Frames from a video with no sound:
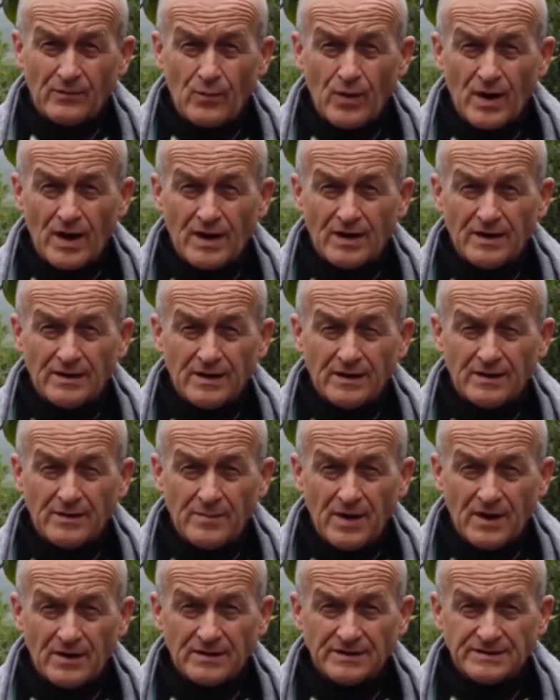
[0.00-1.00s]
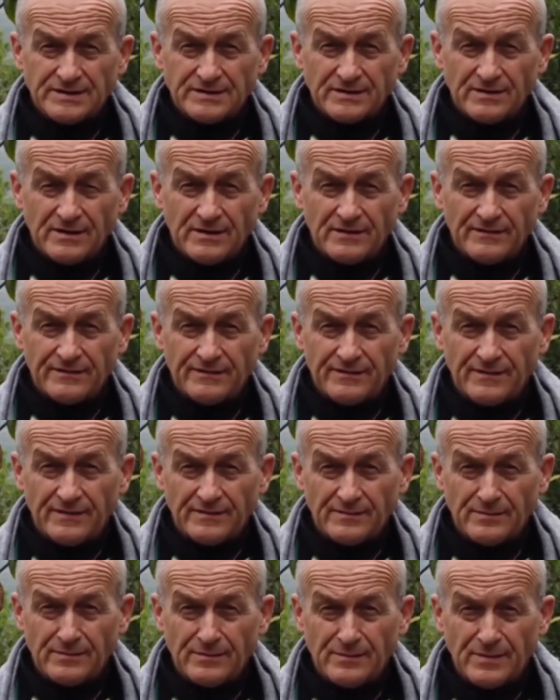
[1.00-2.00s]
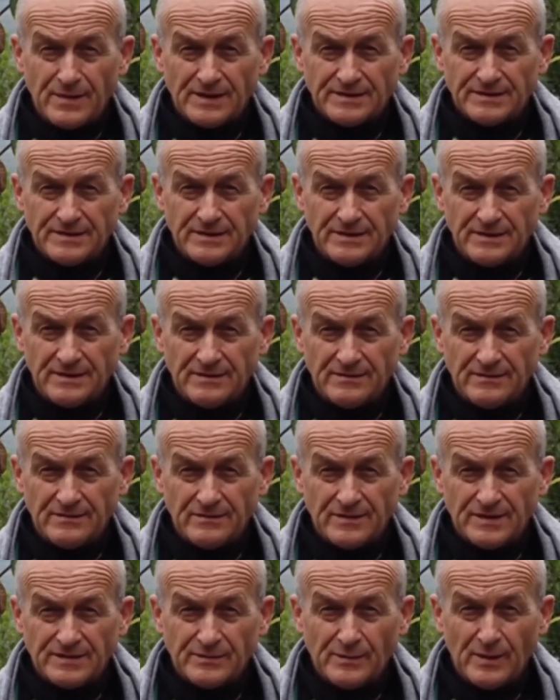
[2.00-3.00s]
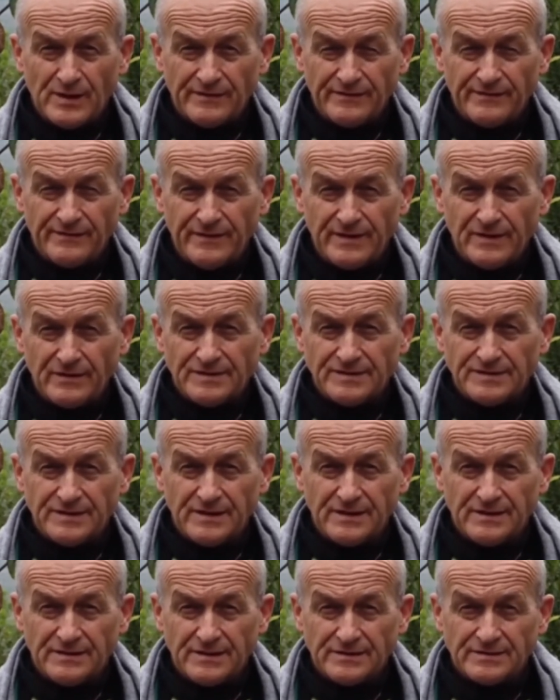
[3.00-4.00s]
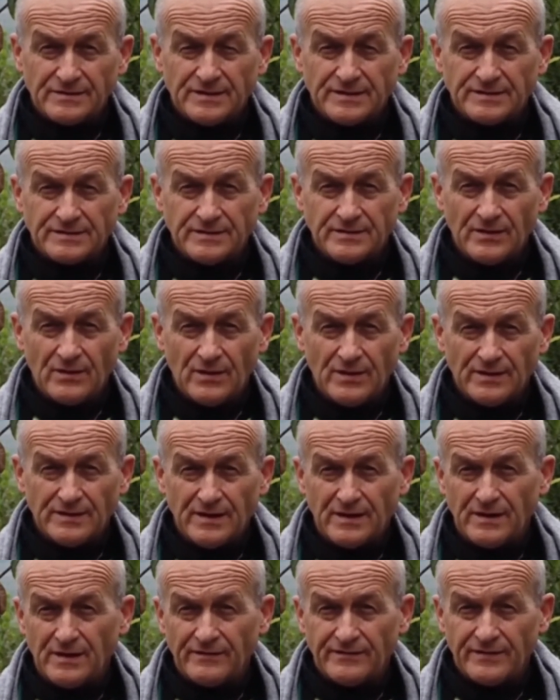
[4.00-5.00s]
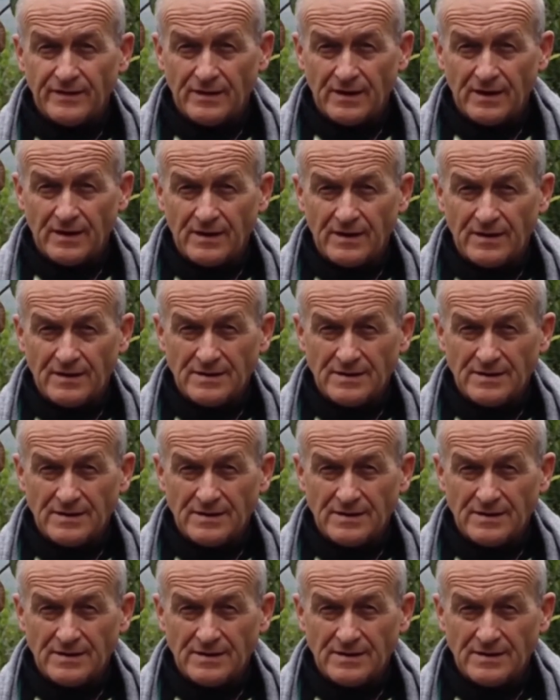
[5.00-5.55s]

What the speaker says: whereabouts of Masi, who was my fiancée, and I trusted her and I loved her.